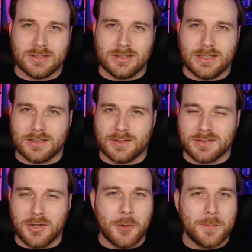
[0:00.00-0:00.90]
get
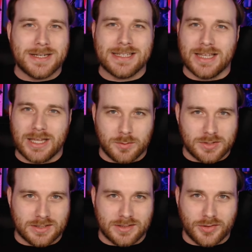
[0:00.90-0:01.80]
so many
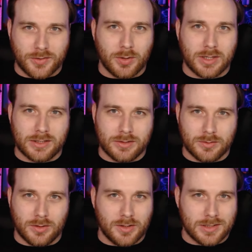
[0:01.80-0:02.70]
languages thrown at you
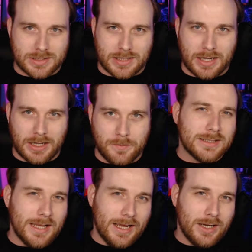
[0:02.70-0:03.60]
all the time.
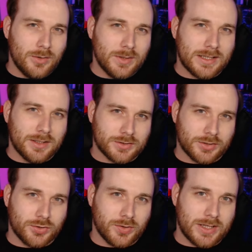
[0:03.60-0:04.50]
Now in
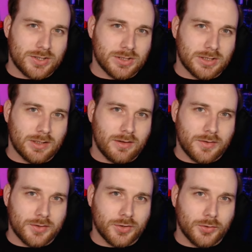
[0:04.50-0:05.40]
character creation,
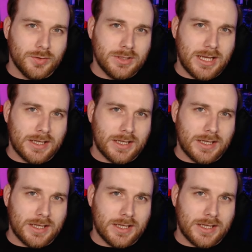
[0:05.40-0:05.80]
there's only a